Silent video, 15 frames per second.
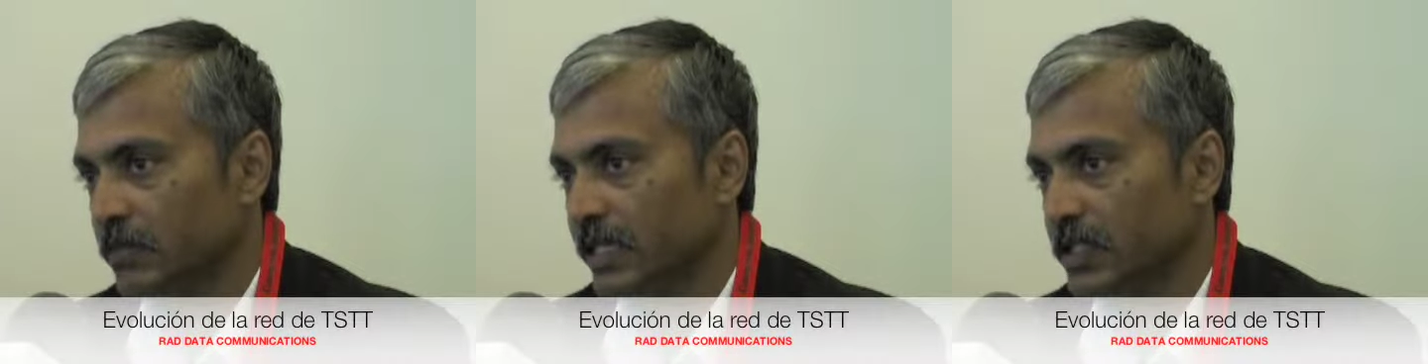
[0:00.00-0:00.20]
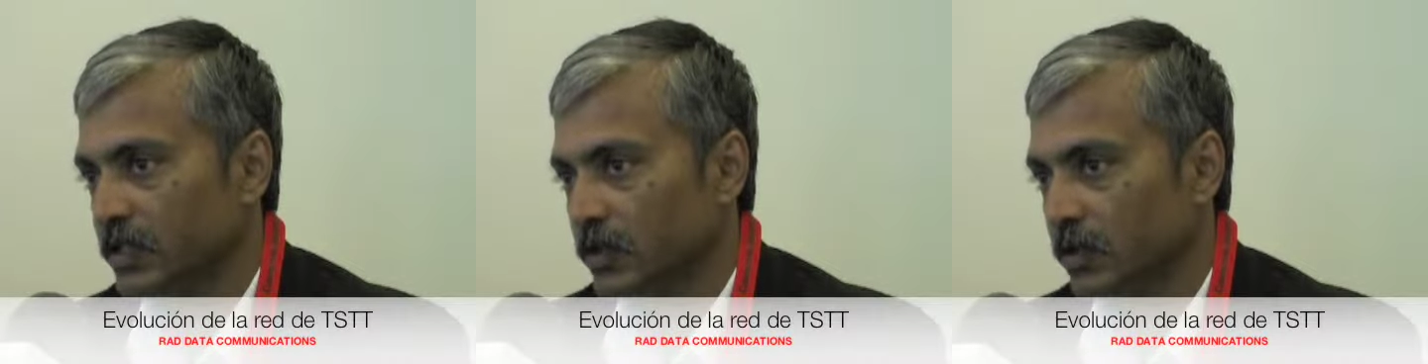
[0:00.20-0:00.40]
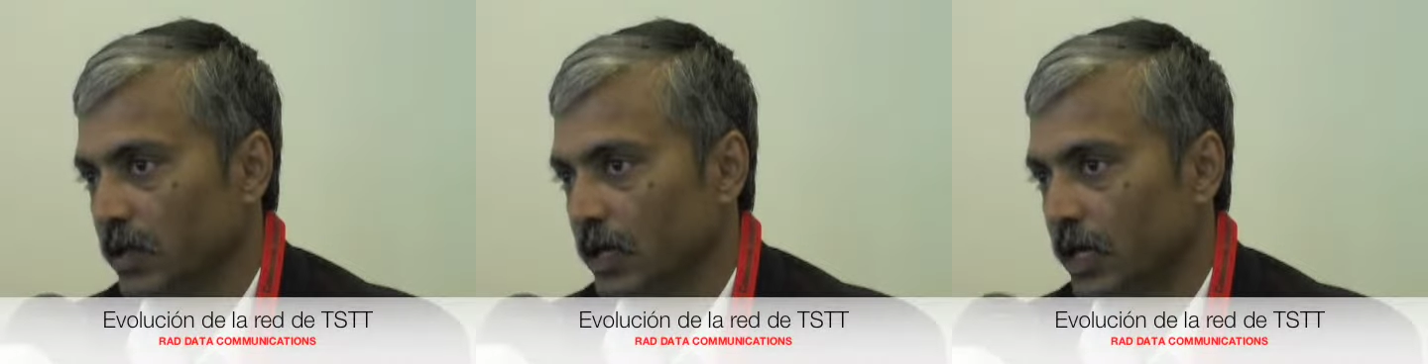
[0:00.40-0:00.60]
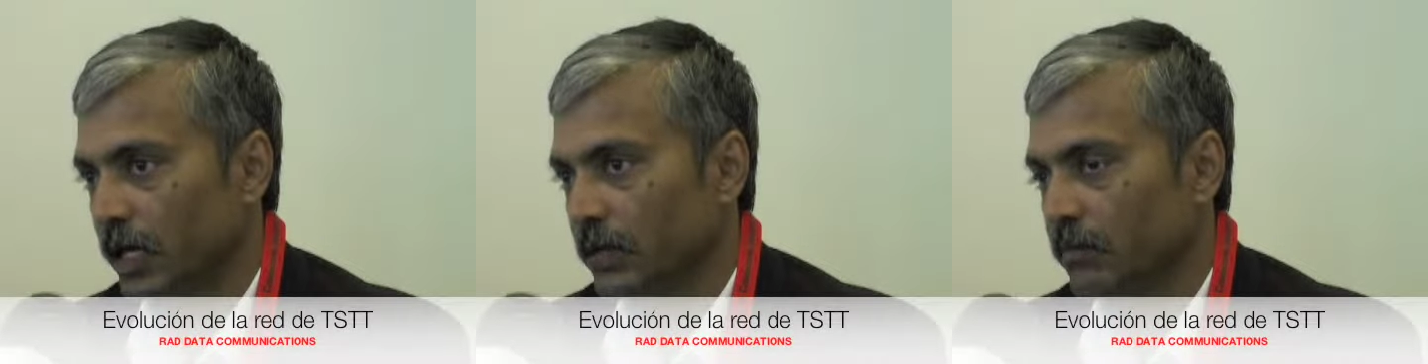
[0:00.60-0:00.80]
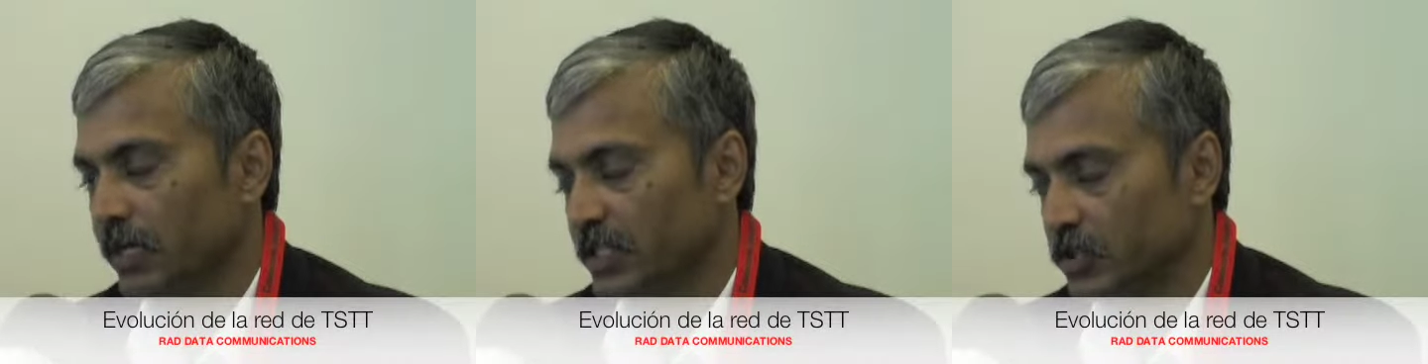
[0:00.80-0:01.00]
Metro
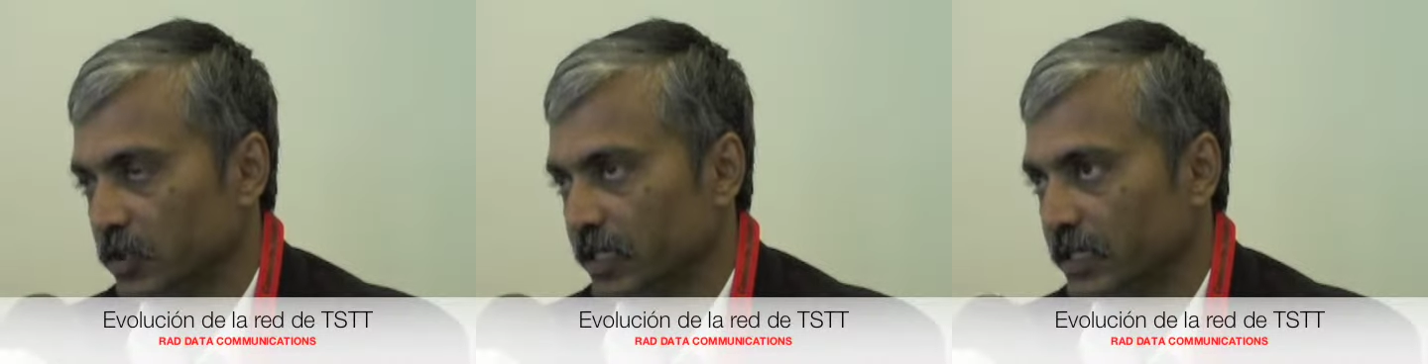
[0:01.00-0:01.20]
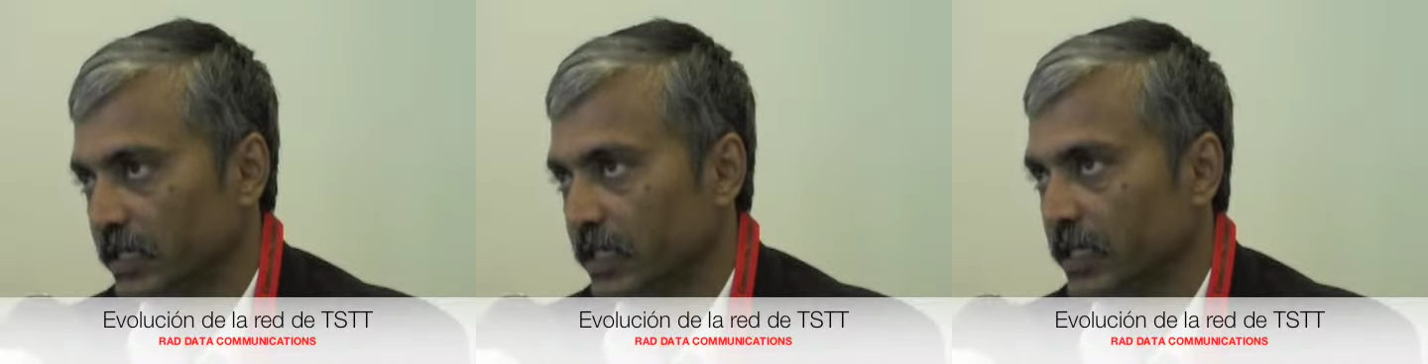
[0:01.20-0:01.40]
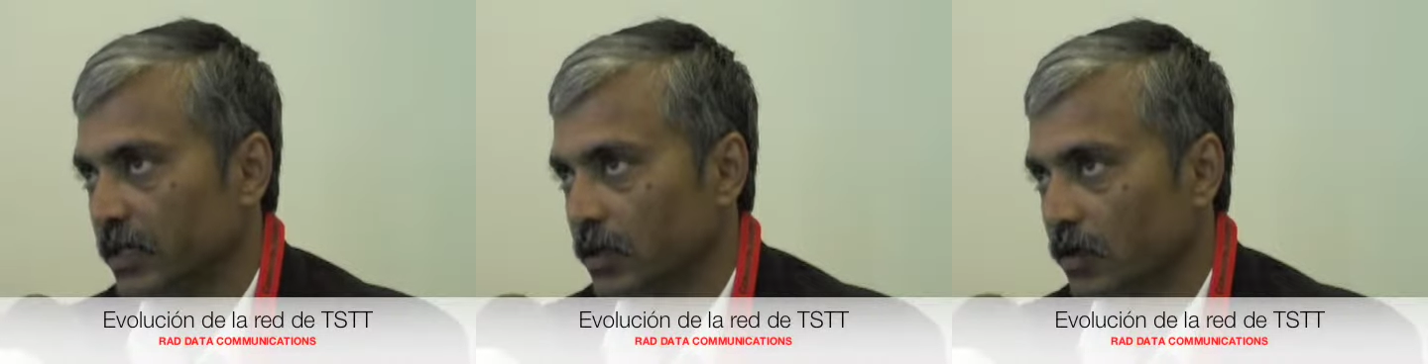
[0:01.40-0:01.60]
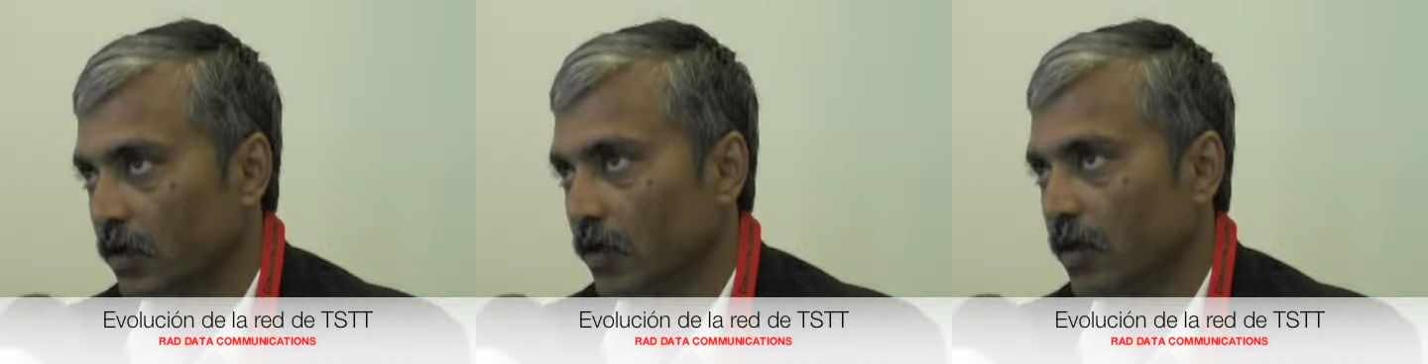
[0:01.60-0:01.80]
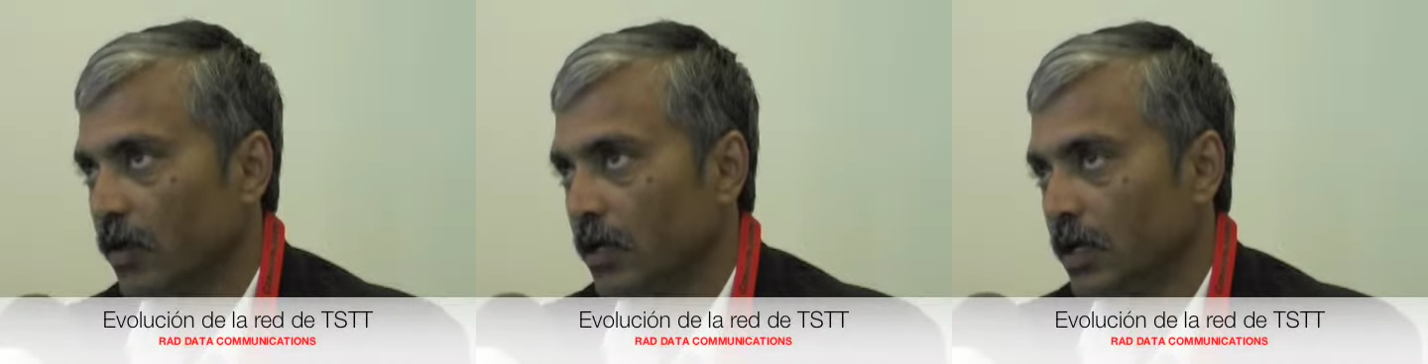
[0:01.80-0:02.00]
and Metro Ethernet
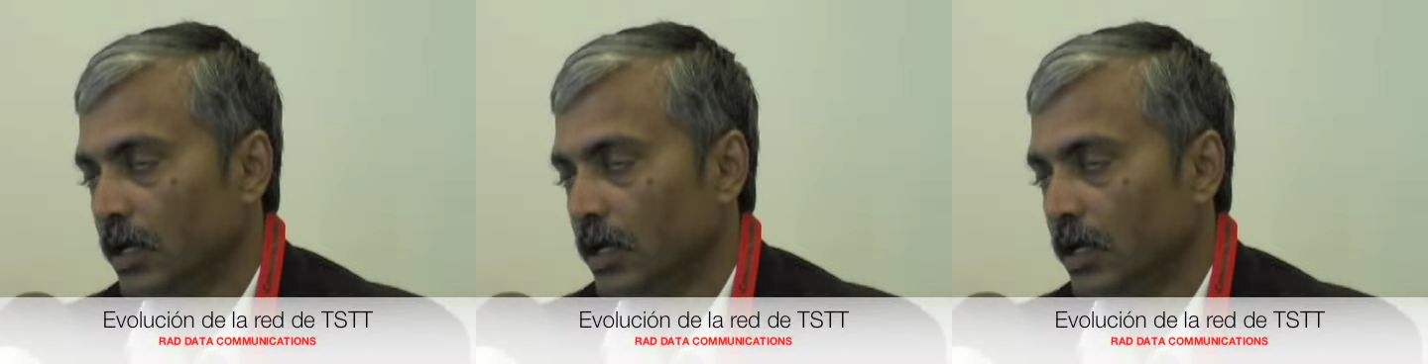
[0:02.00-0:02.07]
core,